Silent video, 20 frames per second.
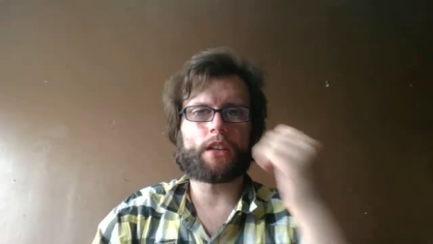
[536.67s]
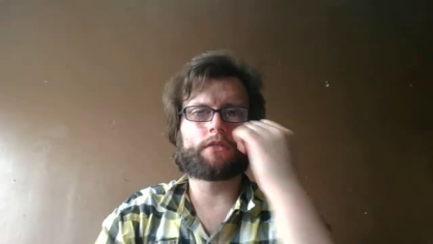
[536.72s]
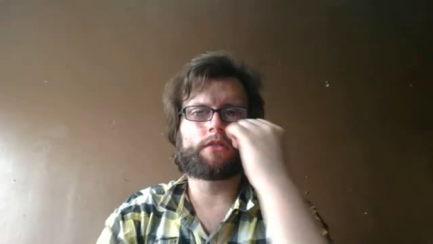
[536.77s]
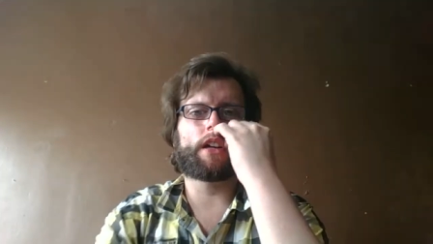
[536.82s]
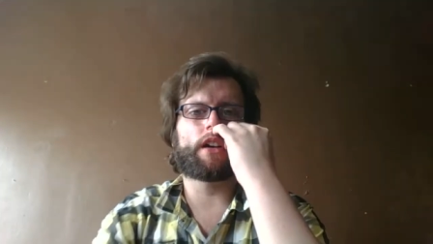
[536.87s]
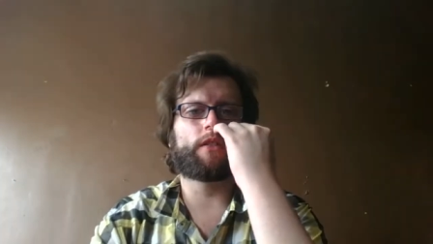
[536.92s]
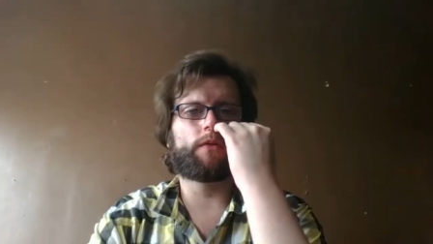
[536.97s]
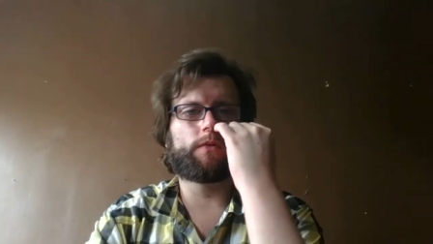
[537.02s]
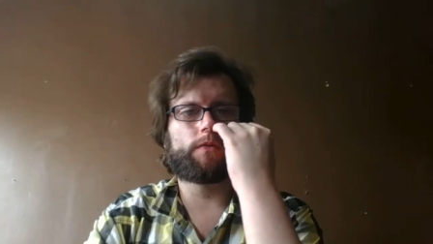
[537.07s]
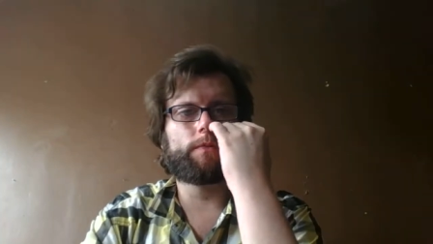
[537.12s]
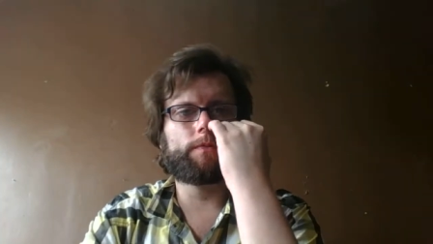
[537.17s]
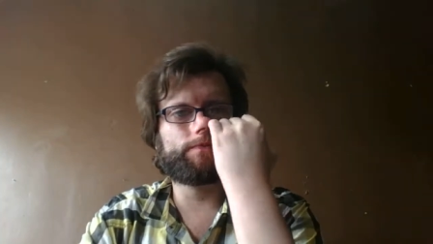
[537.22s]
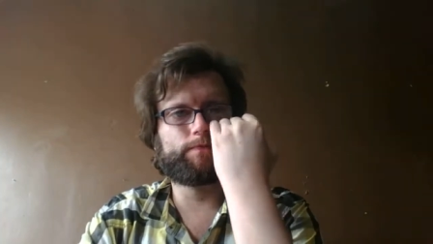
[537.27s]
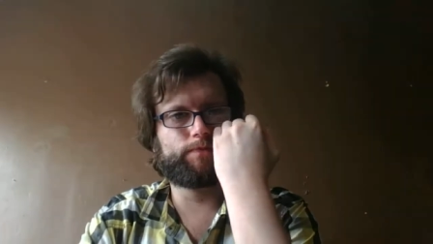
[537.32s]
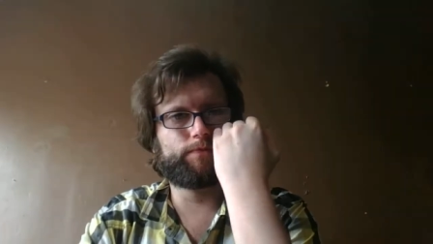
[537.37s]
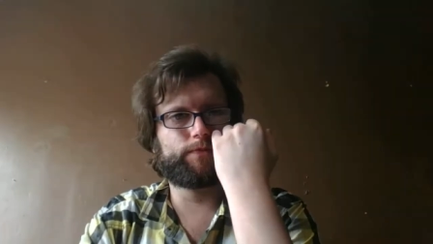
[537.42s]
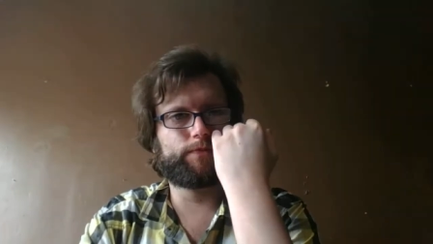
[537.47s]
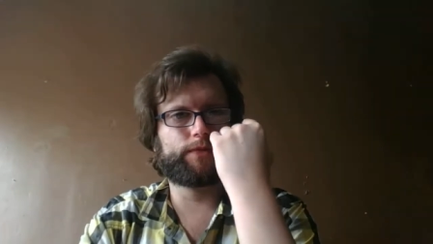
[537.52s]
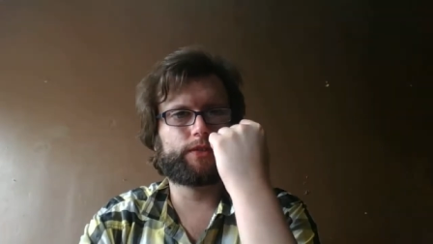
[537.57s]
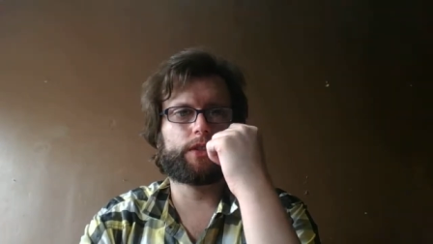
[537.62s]
That
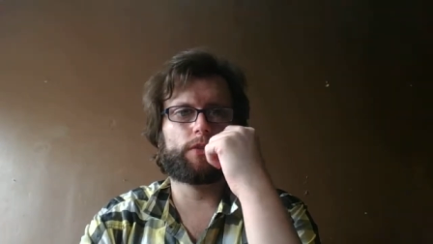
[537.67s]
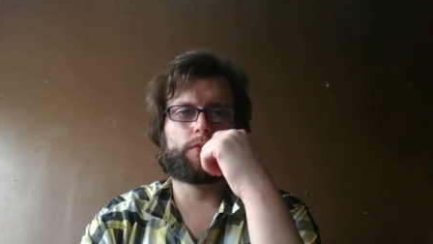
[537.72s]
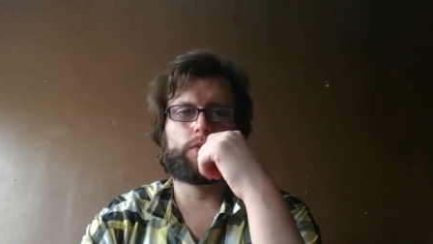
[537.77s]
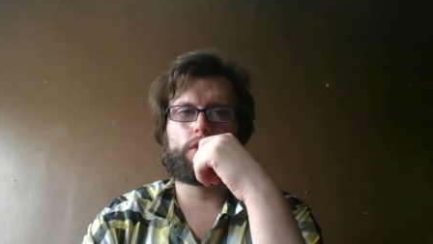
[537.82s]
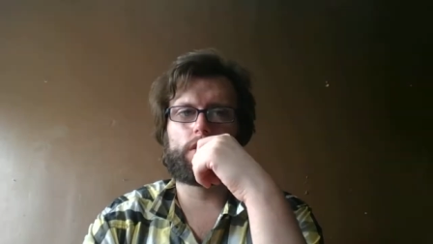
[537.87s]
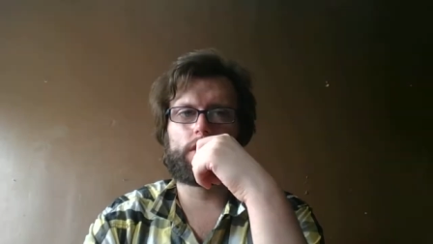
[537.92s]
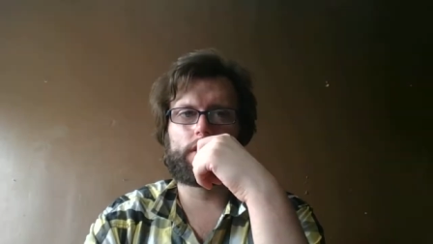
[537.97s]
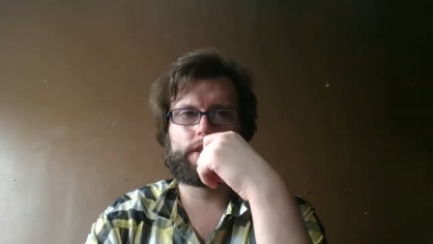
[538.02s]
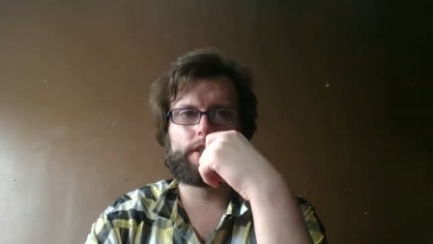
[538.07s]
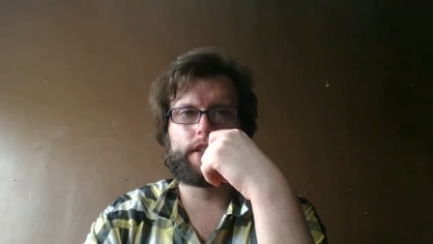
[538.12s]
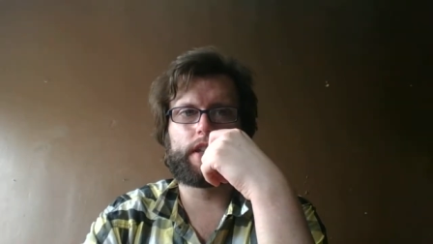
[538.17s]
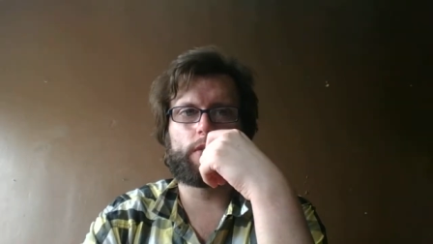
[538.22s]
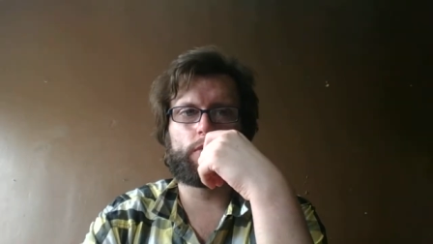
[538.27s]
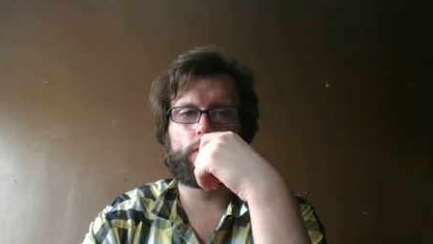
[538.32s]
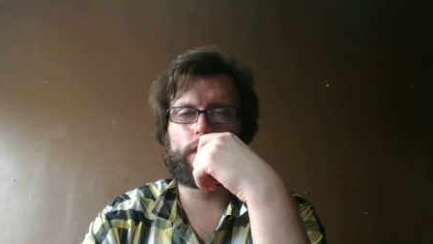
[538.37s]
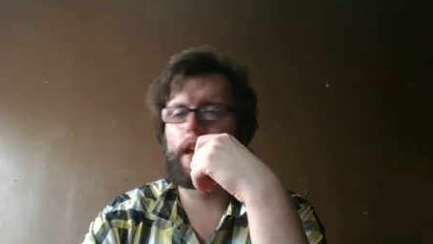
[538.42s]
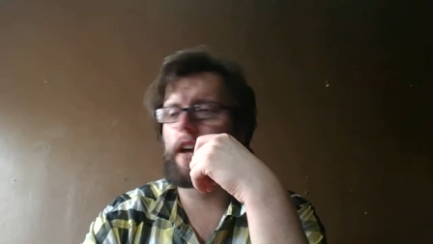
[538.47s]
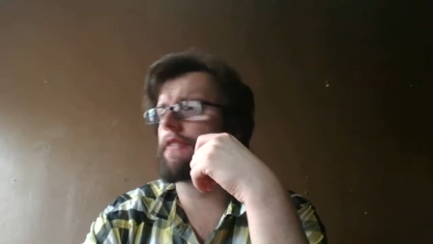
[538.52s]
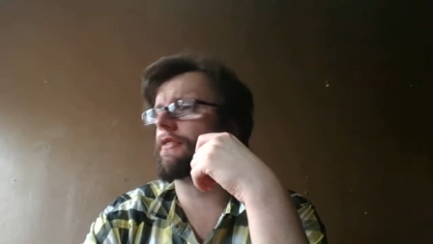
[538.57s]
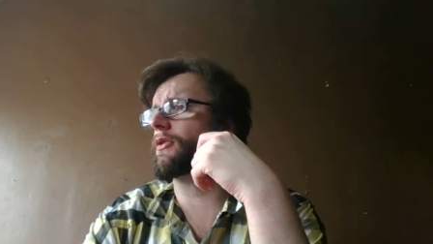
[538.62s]
the worries that
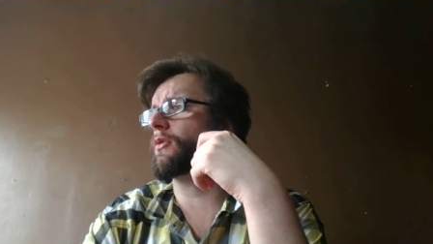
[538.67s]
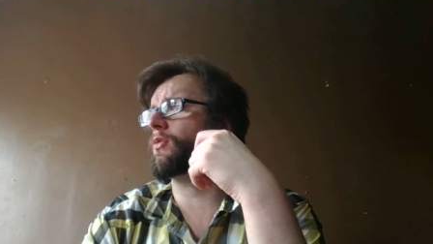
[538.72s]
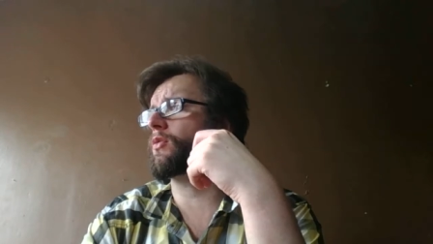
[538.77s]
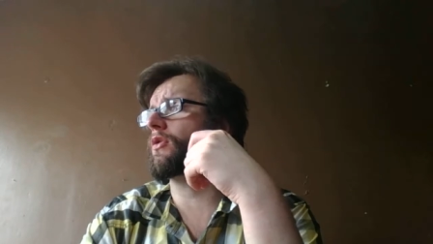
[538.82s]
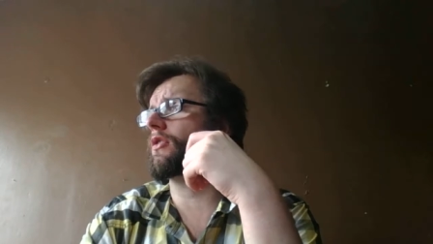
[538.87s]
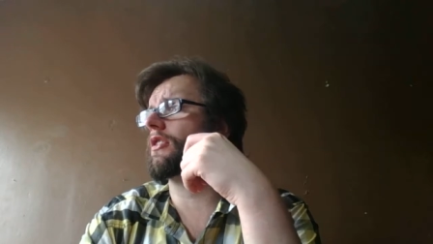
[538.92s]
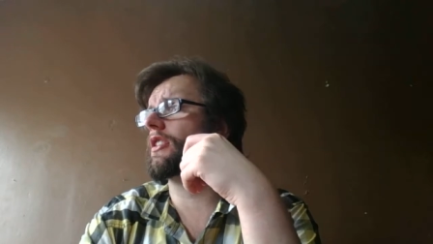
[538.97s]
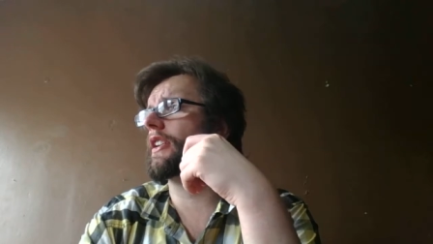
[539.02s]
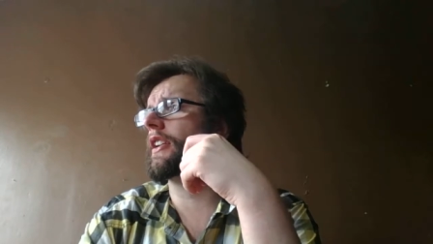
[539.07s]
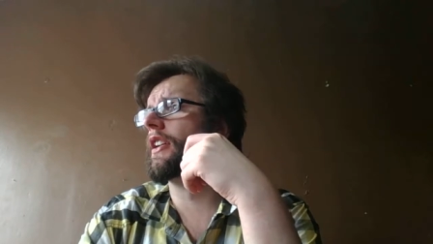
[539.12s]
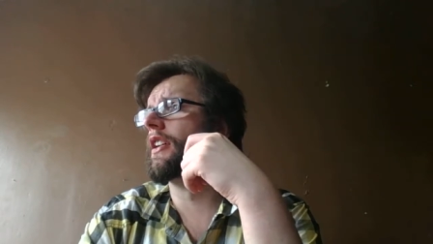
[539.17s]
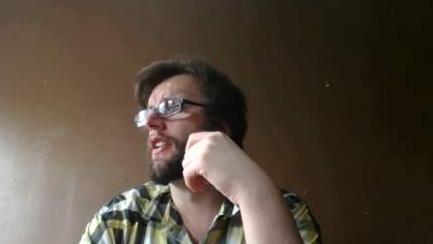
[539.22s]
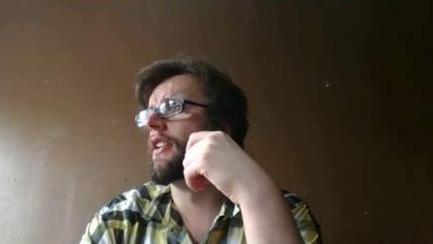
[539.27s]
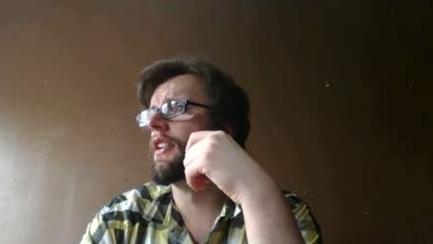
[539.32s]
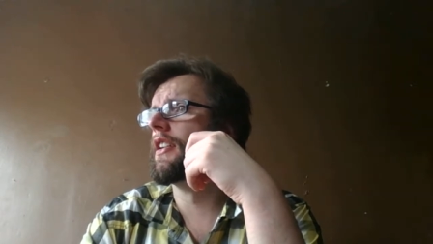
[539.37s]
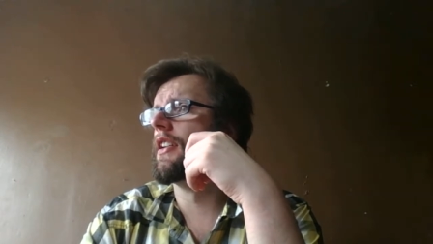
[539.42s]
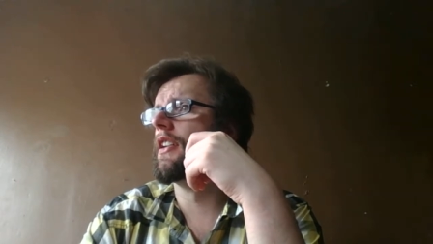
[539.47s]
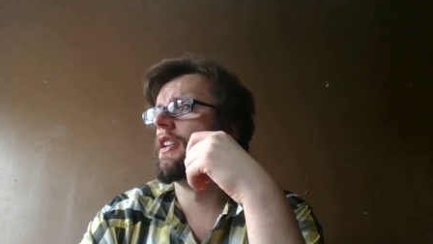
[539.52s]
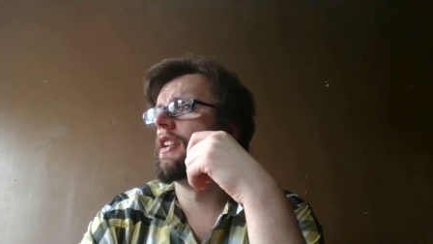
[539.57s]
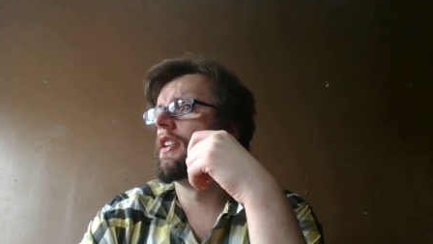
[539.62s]
we have to worry.
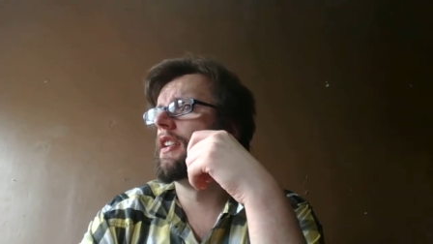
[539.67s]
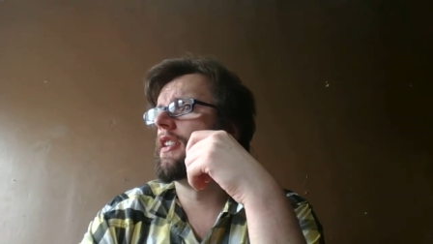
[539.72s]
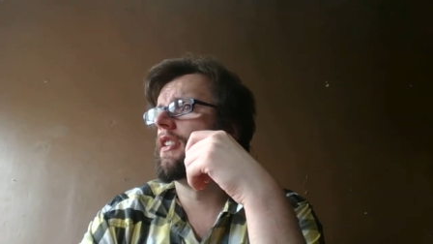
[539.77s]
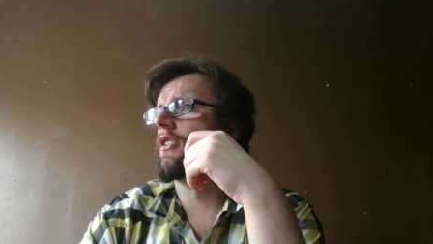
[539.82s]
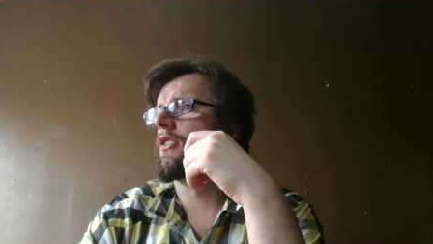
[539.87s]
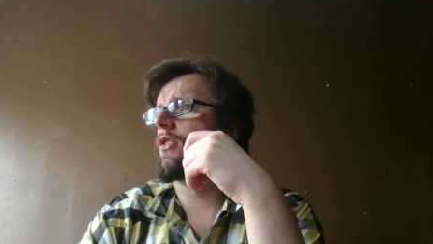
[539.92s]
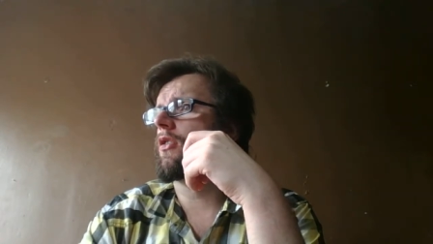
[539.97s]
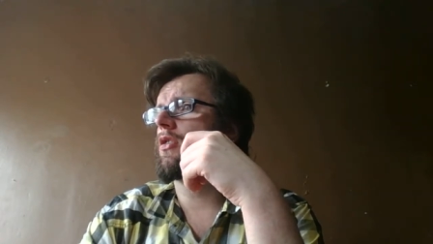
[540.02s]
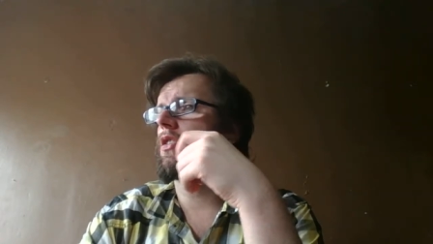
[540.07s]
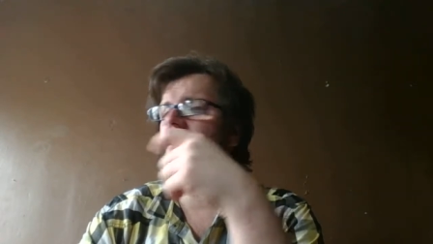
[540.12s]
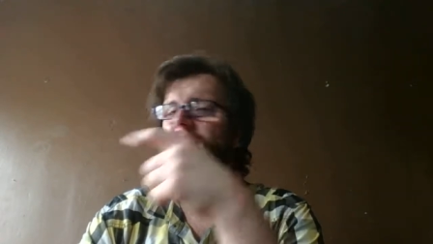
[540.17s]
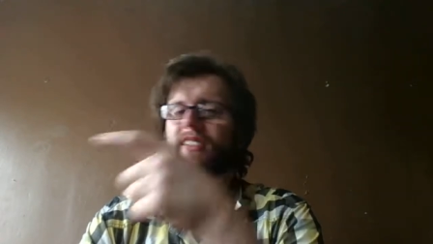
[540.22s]
All